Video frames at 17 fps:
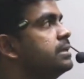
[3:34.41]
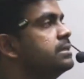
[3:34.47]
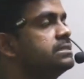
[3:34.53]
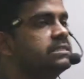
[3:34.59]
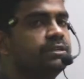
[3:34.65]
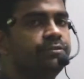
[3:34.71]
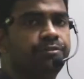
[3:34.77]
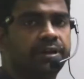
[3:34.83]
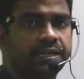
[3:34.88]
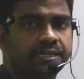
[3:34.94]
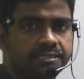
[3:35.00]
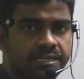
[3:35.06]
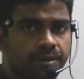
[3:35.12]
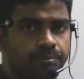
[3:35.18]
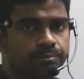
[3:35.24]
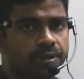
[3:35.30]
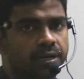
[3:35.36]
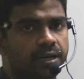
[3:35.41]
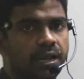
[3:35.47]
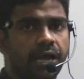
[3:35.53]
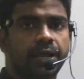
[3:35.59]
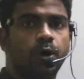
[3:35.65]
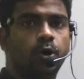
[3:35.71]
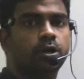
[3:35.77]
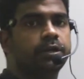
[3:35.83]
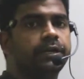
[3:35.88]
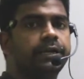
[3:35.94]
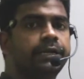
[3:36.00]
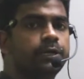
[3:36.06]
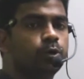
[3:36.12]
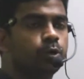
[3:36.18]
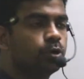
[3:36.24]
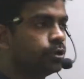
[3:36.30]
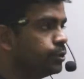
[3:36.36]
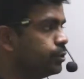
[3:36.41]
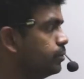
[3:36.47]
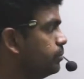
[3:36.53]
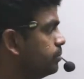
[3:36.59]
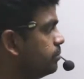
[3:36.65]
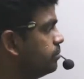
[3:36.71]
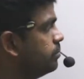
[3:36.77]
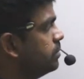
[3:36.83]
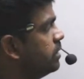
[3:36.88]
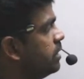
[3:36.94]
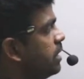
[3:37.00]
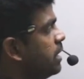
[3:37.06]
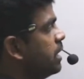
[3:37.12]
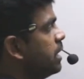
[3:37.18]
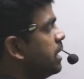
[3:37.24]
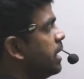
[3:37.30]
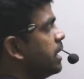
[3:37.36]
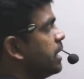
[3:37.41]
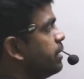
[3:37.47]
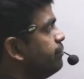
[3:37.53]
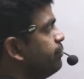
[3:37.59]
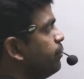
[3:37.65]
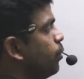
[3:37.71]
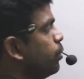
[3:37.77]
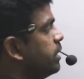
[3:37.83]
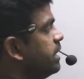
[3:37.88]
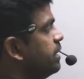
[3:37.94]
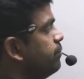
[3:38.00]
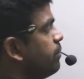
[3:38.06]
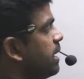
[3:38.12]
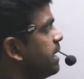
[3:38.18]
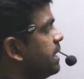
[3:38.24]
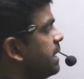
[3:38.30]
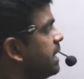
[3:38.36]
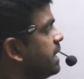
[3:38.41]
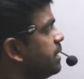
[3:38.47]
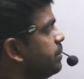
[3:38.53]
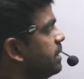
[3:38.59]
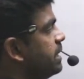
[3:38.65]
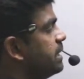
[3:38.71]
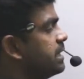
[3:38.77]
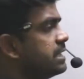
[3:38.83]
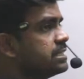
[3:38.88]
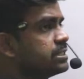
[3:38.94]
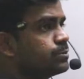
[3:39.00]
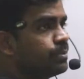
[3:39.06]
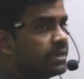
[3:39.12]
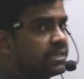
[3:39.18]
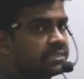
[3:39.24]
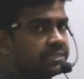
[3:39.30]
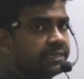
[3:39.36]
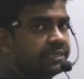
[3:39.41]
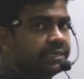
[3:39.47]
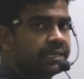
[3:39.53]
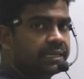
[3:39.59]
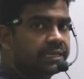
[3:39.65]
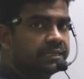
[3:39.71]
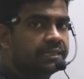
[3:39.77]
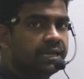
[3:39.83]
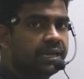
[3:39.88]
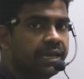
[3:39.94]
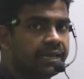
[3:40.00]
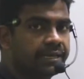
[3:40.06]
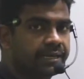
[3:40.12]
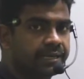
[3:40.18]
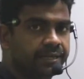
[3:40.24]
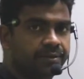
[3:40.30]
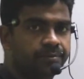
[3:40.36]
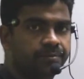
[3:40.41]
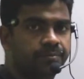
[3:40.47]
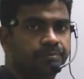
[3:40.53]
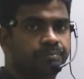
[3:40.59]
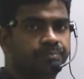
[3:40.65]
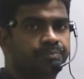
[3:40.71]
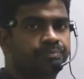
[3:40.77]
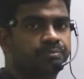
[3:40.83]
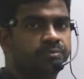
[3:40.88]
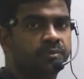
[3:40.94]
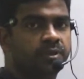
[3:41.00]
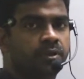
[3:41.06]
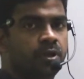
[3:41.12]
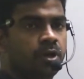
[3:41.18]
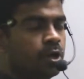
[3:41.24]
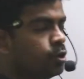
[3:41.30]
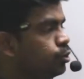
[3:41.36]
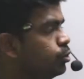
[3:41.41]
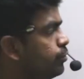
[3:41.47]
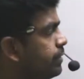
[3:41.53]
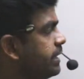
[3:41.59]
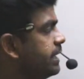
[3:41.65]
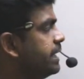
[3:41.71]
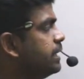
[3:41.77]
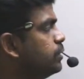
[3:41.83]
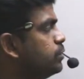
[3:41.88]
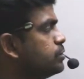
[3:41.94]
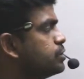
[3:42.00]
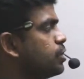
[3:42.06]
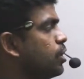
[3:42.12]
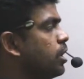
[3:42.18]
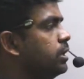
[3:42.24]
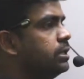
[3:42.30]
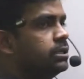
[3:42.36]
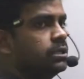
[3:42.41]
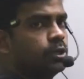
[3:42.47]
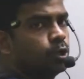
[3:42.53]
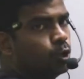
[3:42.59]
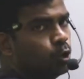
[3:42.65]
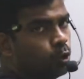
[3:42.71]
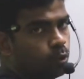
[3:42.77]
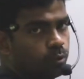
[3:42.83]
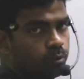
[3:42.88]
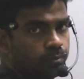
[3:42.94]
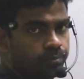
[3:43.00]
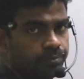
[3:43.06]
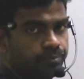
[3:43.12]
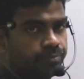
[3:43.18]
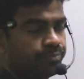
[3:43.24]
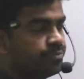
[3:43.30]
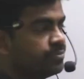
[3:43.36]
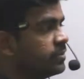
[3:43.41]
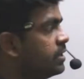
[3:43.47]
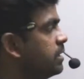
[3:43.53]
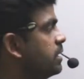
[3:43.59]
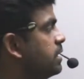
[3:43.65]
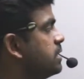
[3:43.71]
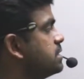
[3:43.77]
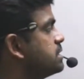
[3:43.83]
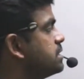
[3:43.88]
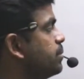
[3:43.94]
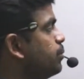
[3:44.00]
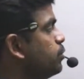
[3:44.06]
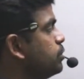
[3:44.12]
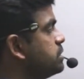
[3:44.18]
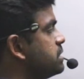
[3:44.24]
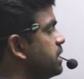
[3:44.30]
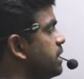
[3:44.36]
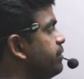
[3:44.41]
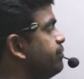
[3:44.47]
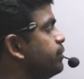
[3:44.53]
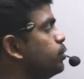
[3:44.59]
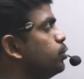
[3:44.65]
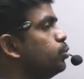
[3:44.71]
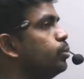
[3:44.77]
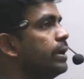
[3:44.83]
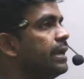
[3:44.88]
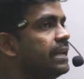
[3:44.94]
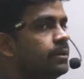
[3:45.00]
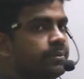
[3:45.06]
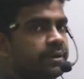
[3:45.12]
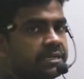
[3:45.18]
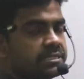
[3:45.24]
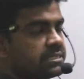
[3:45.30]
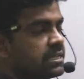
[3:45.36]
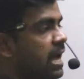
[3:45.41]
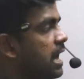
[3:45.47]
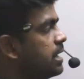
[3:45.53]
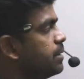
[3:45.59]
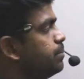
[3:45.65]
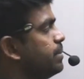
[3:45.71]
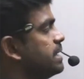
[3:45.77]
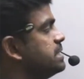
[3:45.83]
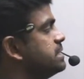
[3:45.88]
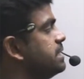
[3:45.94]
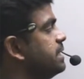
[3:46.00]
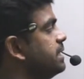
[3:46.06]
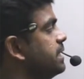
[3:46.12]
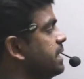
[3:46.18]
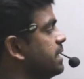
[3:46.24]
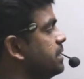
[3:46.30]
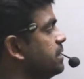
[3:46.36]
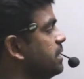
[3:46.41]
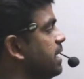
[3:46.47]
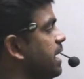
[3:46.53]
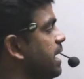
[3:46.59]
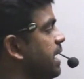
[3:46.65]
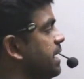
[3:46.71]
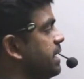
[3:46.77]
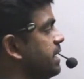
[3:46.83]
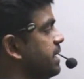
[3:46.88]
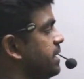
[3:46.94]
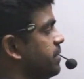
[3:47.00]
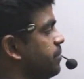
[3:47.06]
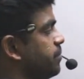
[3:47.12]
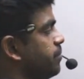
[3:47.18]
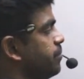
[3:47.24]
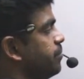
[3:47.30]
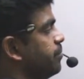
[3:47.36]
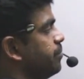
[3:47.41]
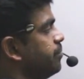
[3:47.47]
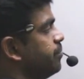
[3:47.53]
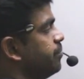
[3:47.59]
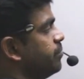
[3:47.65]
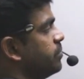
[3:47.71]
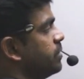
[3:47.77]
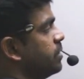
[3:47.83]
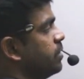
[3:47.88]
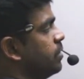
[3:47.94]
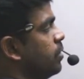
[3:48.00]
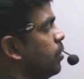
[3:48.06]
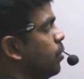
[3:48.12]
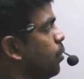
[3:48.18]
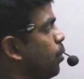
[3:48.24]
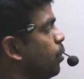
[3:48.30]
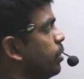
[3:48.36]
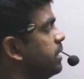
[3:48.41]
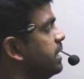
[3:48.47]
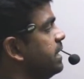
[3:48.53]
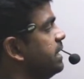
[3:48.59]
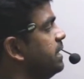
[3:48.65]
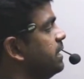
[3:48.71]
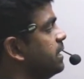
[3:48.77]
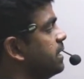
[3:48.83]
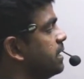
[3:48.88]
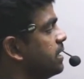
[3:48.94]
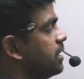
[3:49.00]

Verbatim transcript: See, for example, I already told you, if only one element is present in the array, do we need to sort? No. Suppose if 2 elements are present in the array, only